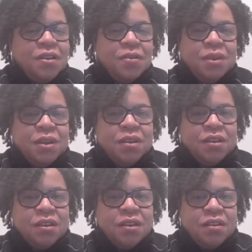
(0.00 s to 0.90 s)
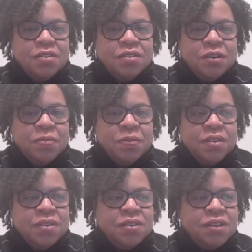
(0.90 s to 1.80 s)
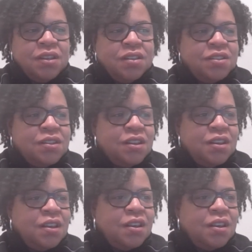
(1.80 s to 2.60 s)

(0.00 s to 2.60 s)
coming to our presentation.